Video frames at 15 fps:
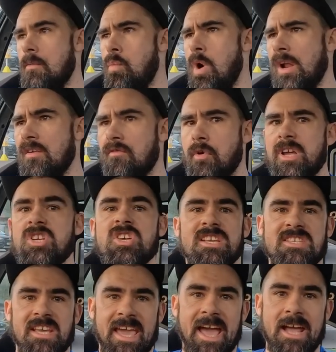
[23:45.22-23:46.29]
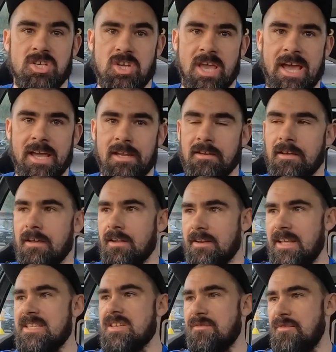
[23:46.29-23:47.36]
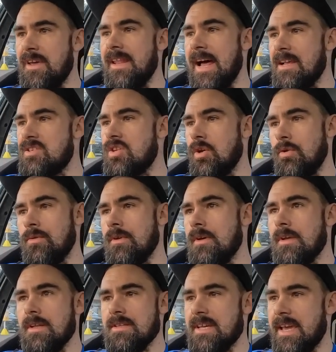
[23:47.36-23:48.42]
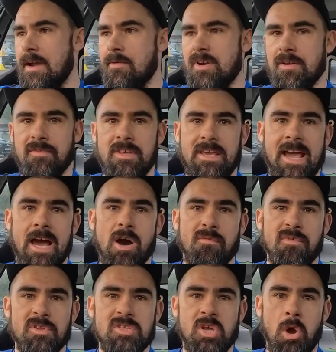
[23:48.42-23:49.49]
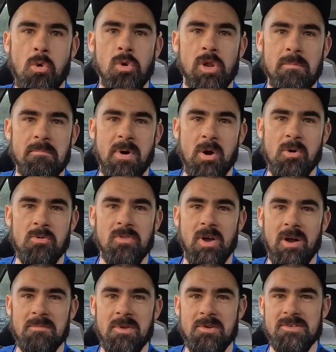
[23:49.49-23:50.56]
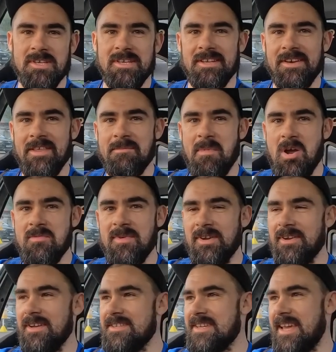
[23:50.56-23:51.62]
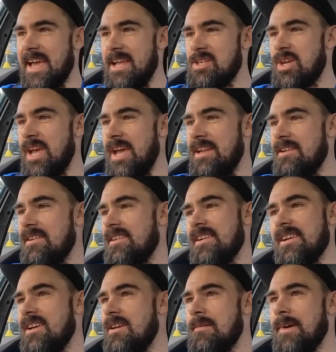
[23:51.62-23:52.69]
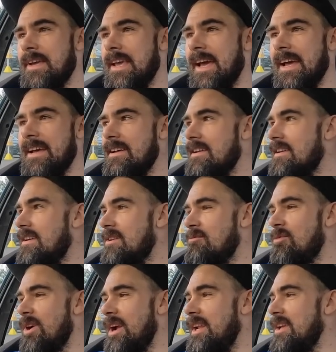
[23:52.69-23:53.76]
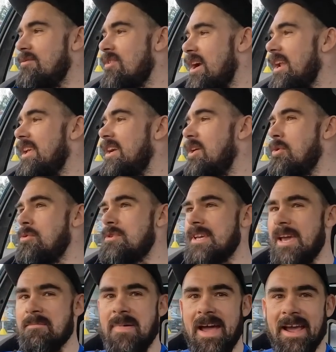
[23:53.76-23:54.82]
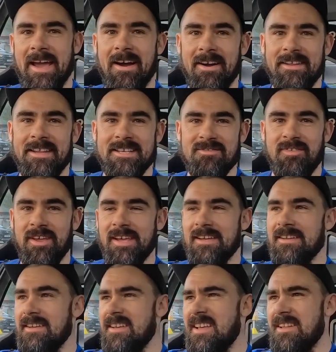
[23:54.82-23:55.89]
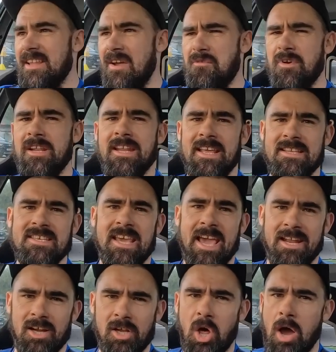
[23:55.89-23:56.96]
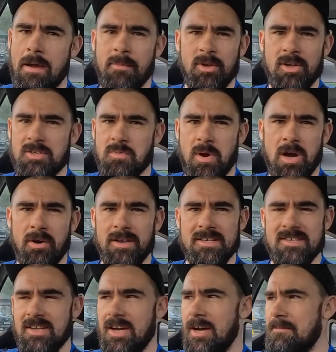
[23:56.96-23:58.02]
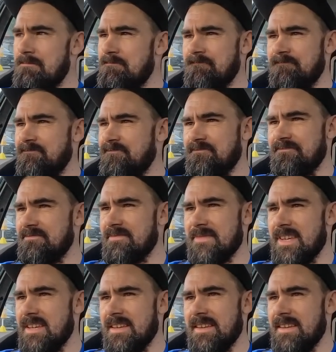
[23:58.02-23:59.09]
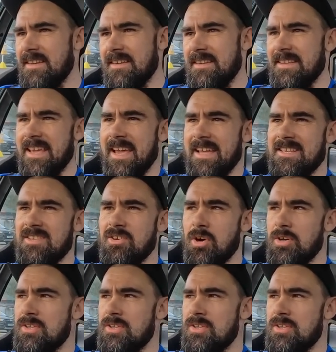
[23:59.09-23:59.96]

one of which is a catch can. I'll need to fit that soon, to get rid of the Halfords coolant bottle that I'm using at the moment as a catch can. But yeah, really, really cool to get back out in this thing. Definitely need to get an alignment as well. It's yeah, it's not